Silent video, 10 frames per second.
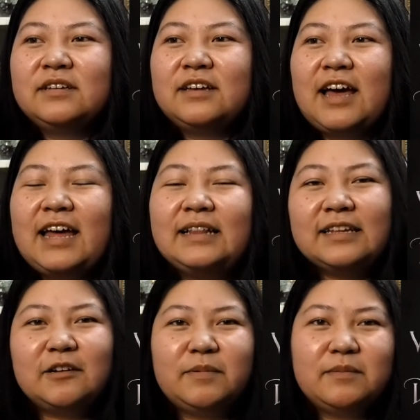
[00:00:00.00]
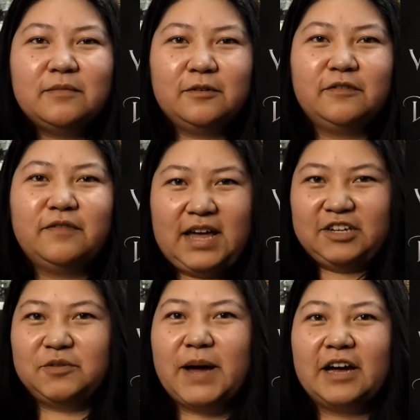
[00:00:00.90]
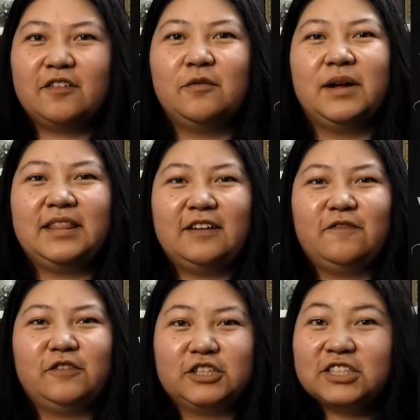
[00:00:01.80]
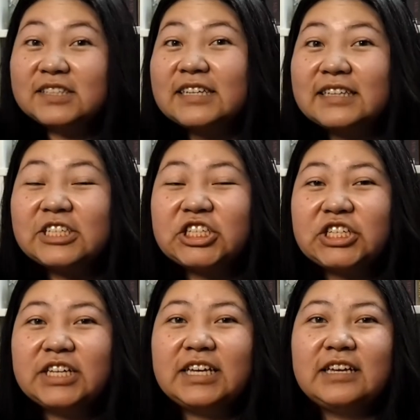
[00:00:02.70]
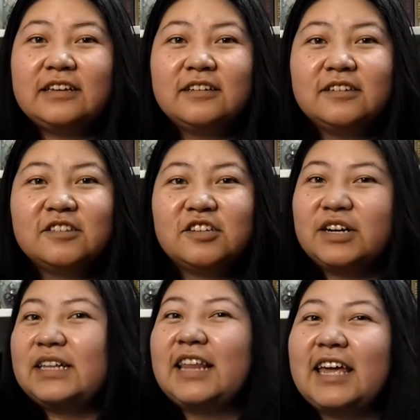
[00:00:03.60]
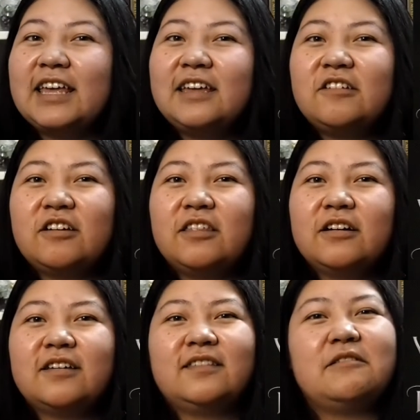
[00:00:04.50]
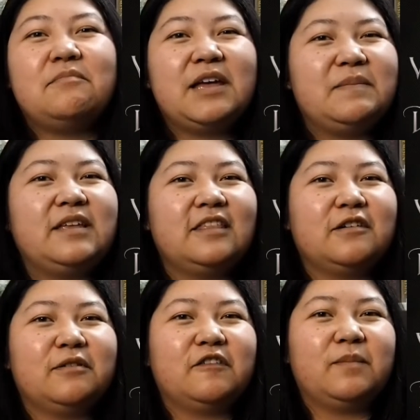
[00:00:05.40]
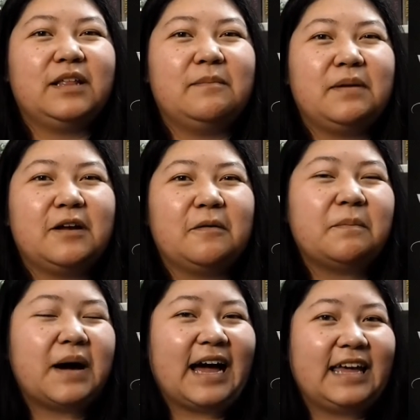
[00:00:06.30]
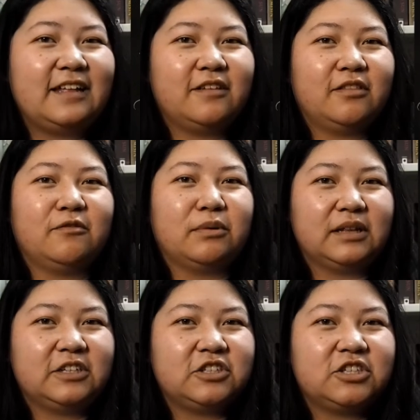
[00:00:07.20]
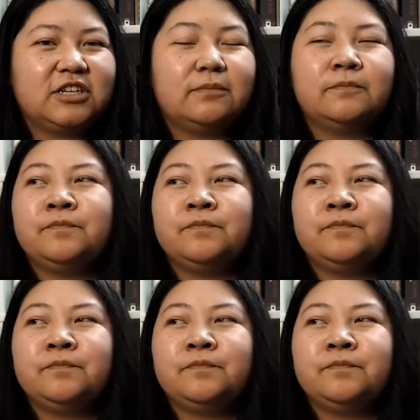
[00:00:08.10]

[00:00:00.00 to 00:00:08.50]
had a little bit more flashback to when they first initially started liking each other, because then maybe there would have been a bigger buy-in to their relationship.